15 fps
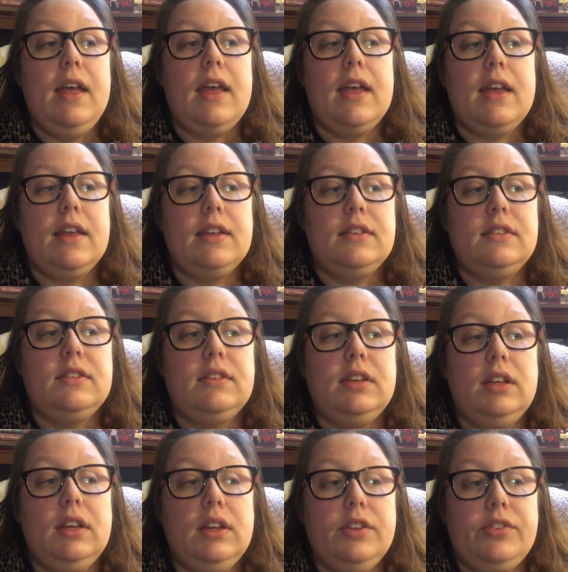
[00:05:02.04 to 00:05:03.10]
And
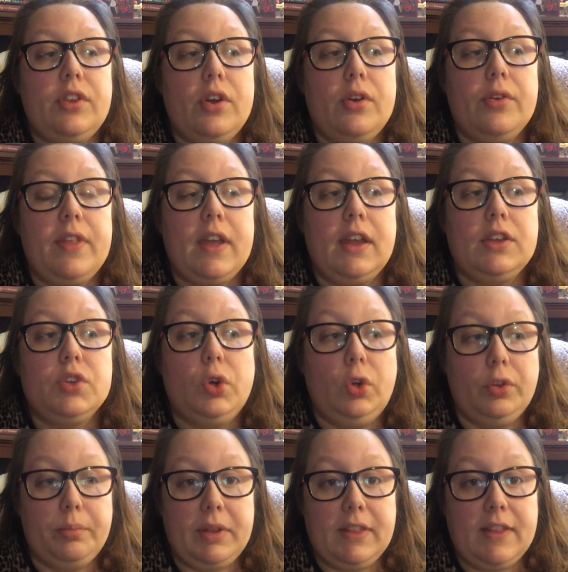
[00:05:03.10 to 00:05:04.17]
so they
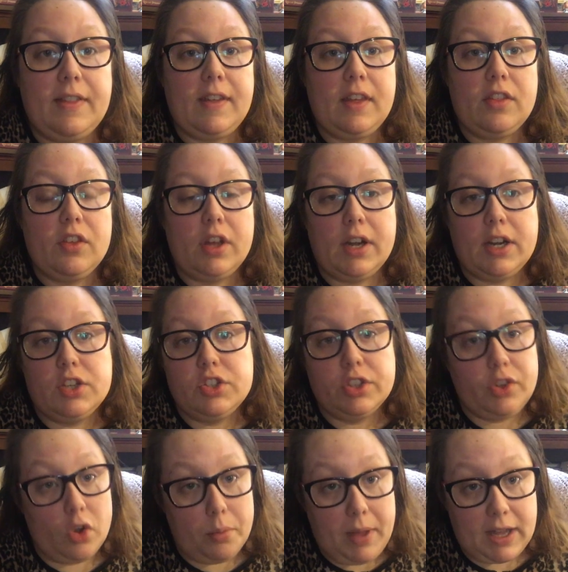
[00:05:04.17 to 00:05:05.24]
told me they thought I
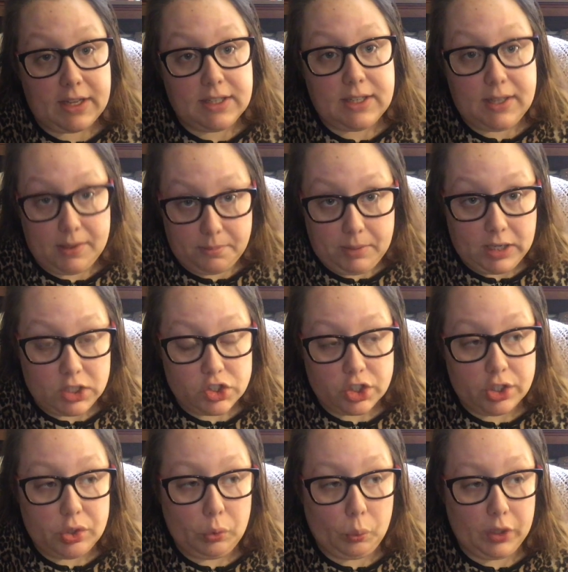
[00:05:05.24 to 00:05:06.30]
should go back into
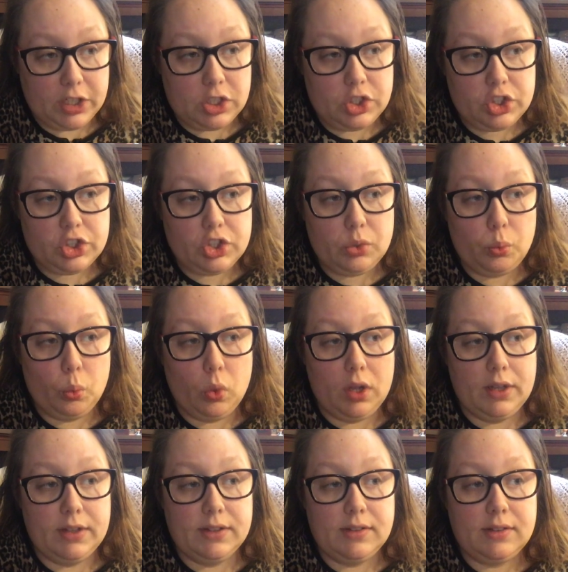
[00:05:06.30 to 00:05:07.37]
inpatient, which
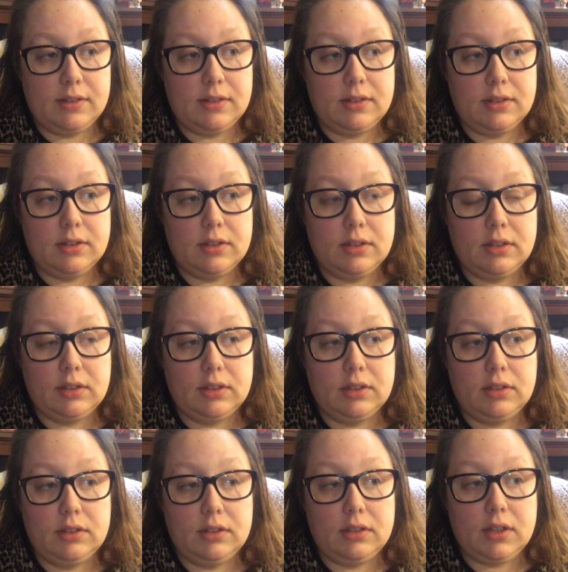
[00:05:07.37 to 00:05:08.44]
was
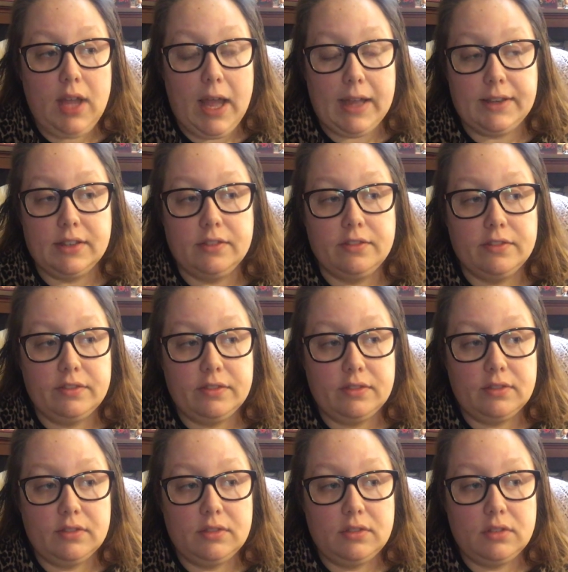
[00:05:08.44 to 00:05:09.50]
kind
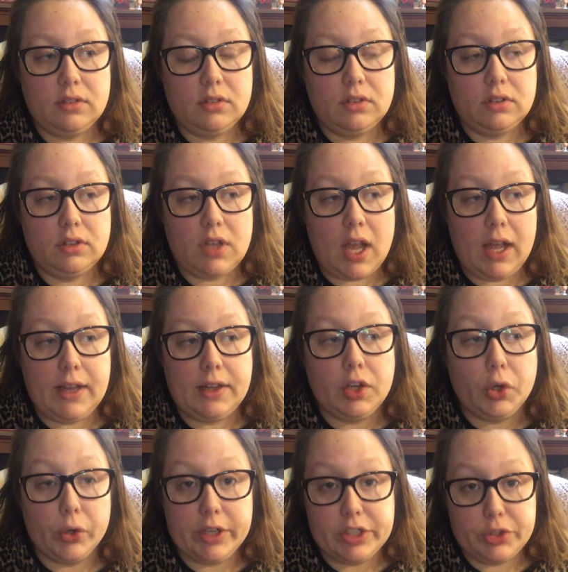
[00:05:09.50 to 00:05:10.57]
of, I
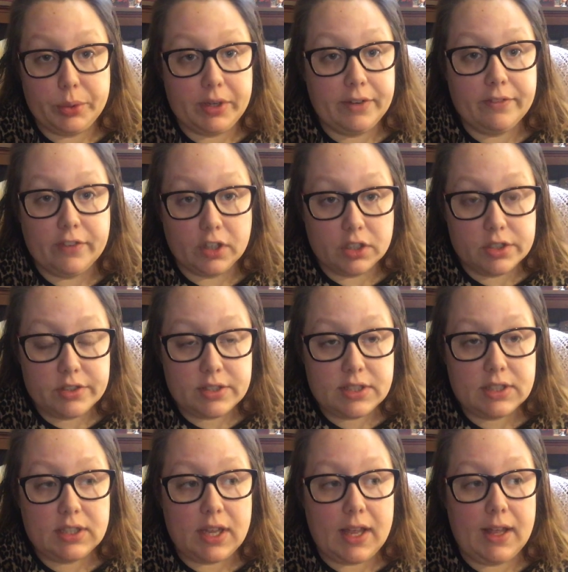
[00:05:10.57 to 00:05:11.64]
agreed to it at
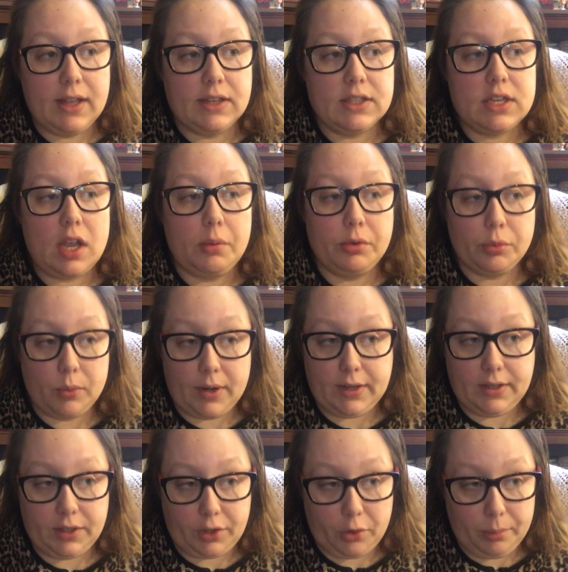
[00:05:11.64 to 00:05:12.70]
first and I was
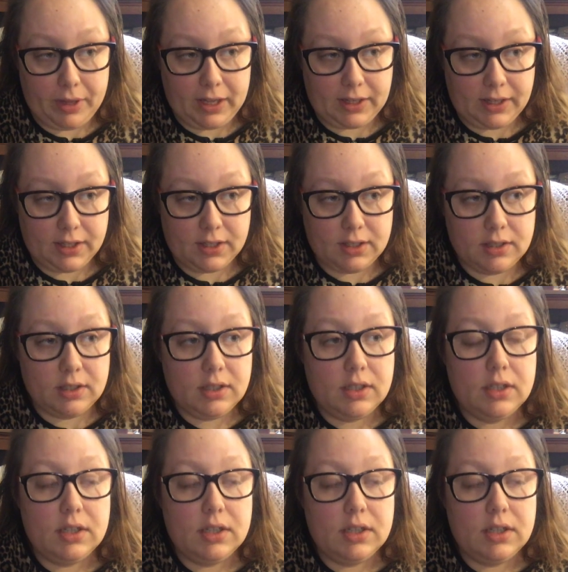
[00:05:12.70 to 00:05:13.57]
ready to go back in.